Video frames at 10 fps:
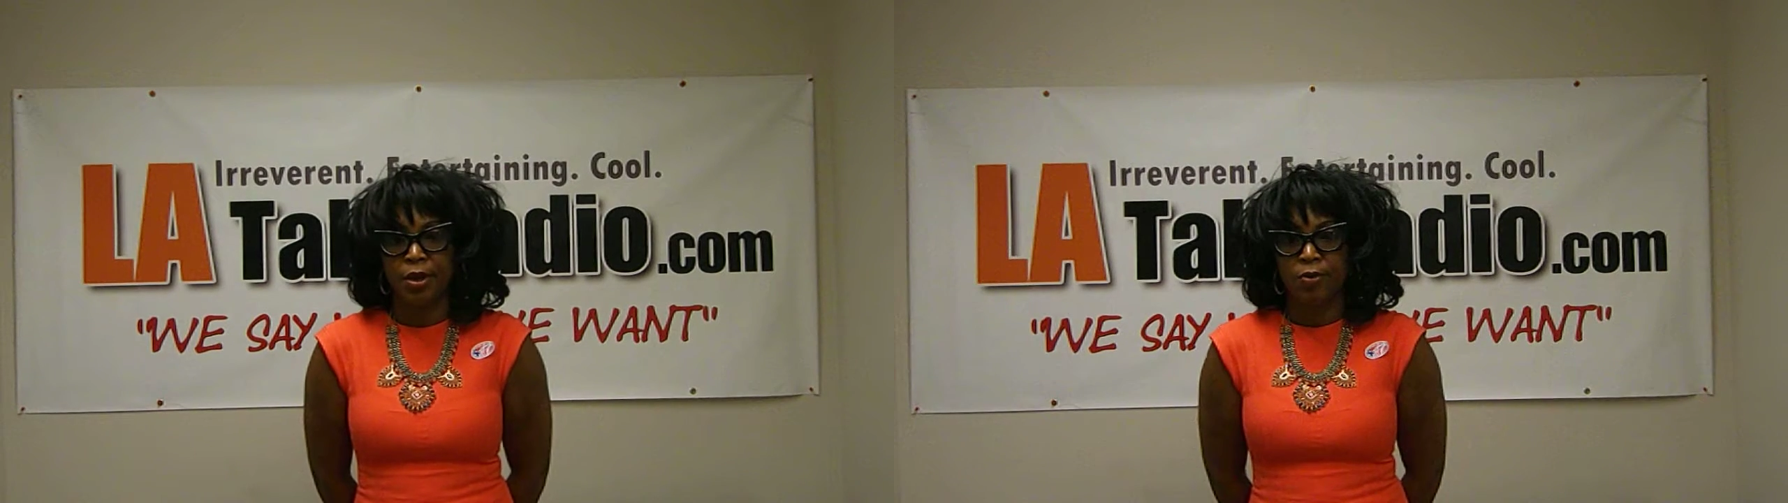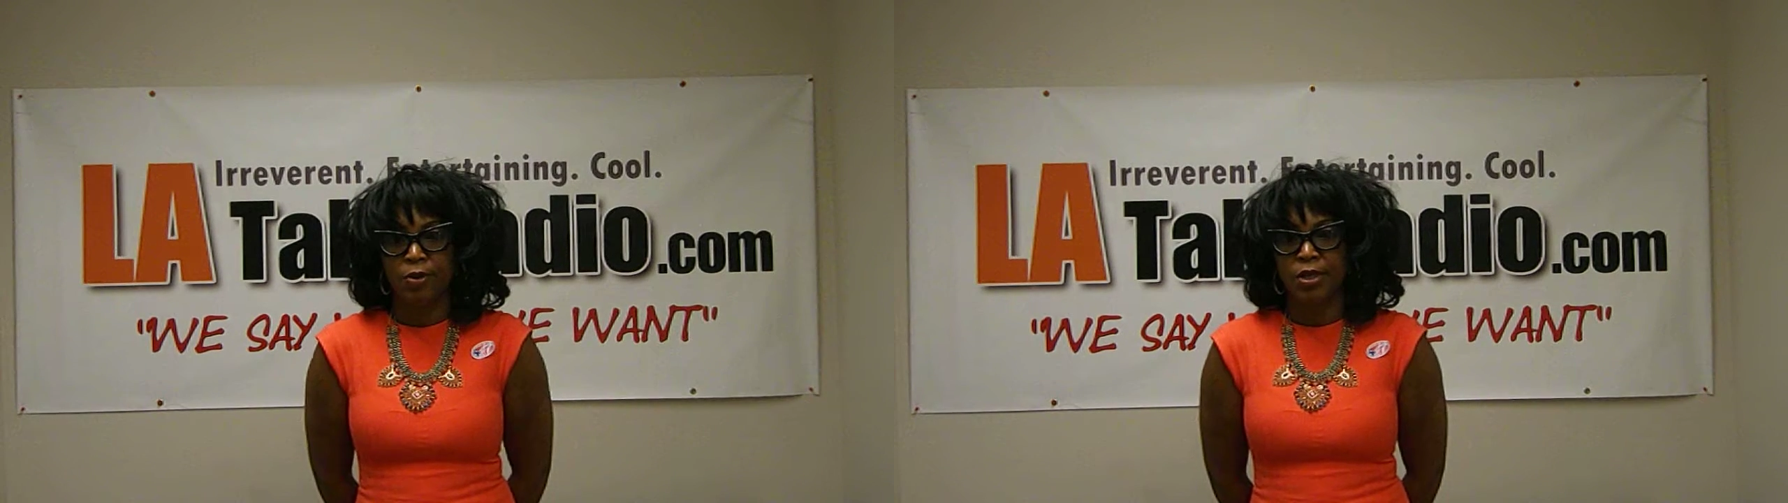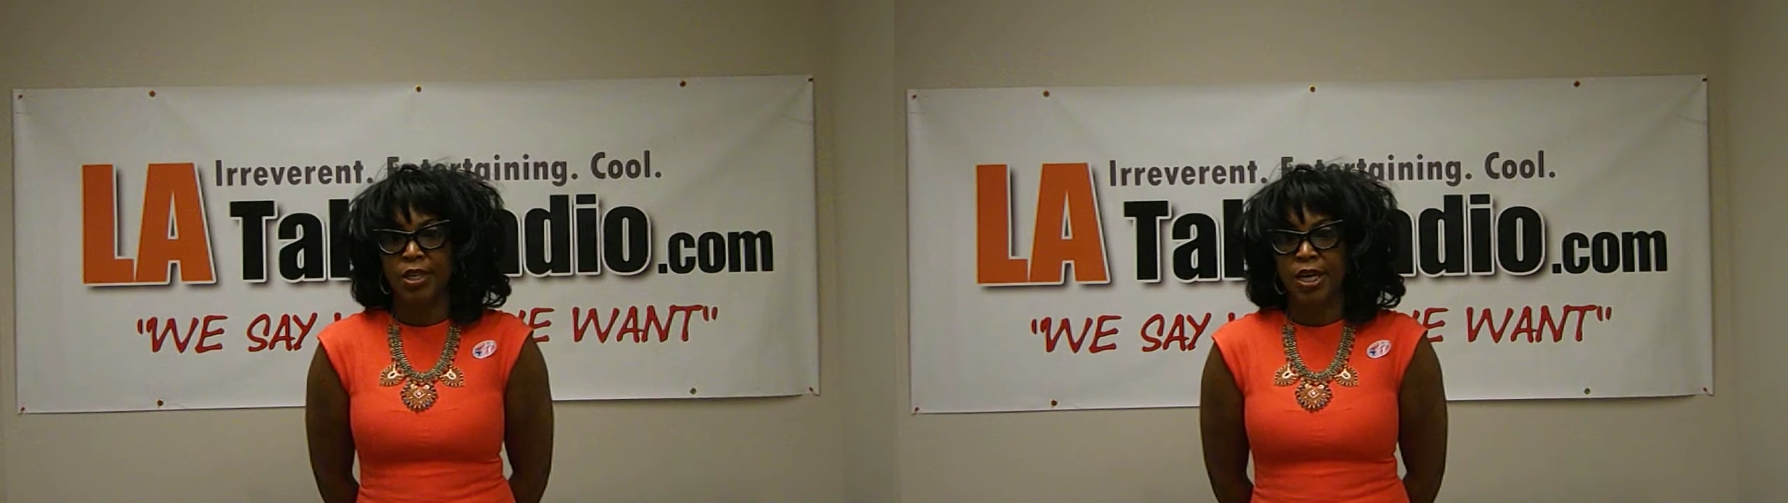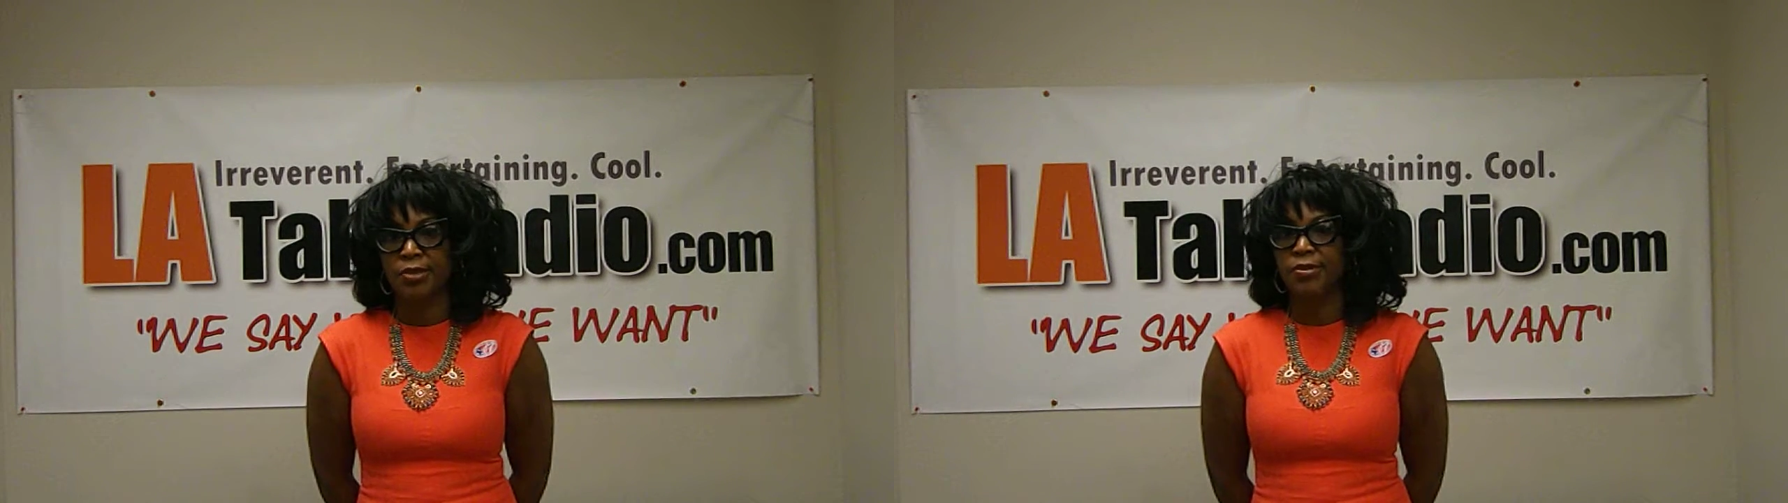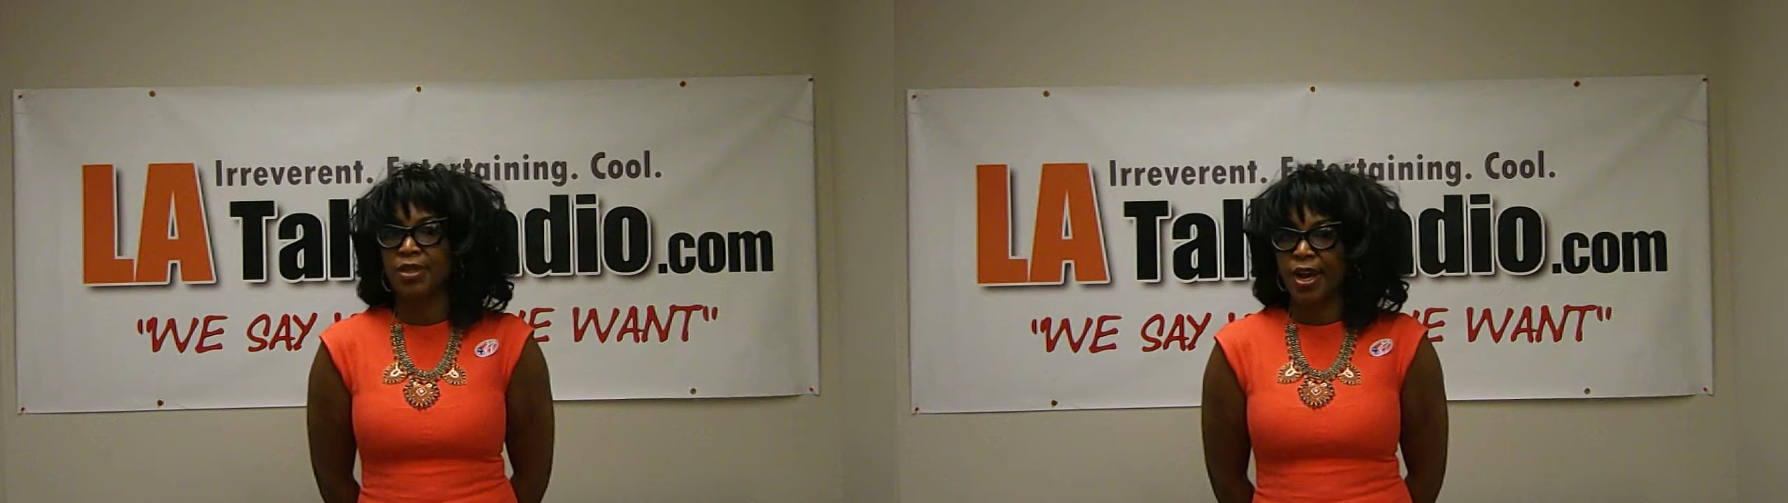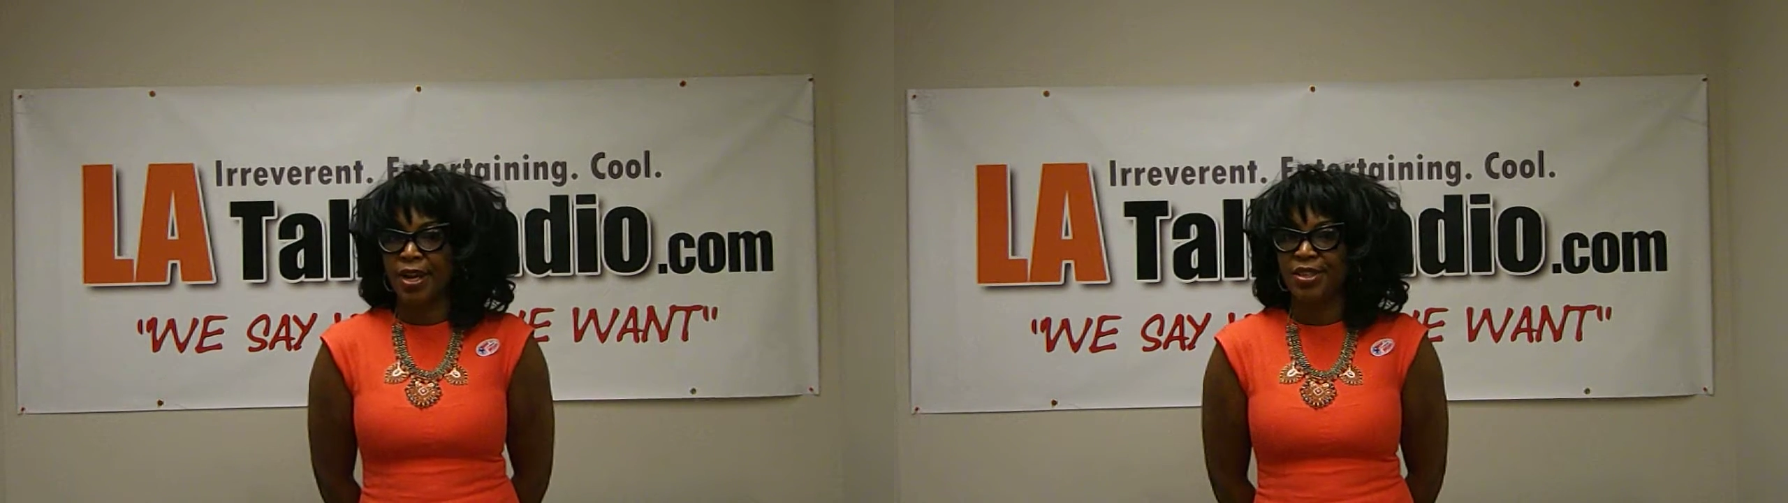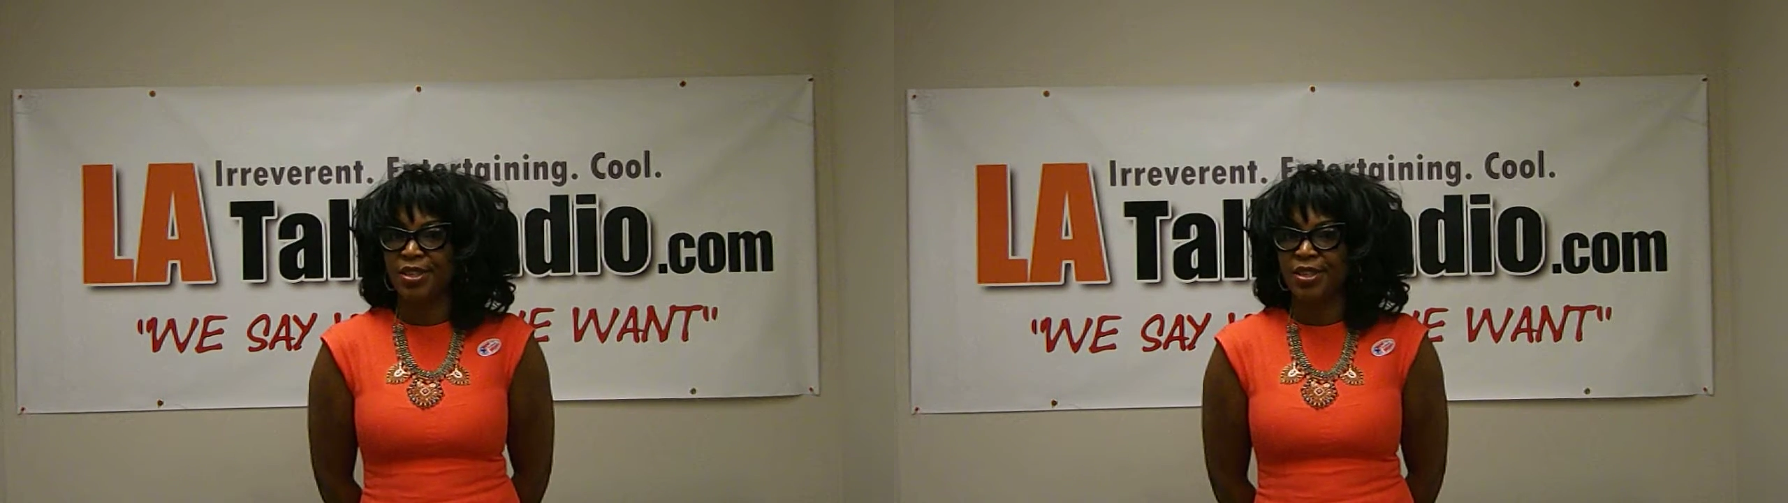which stands for science,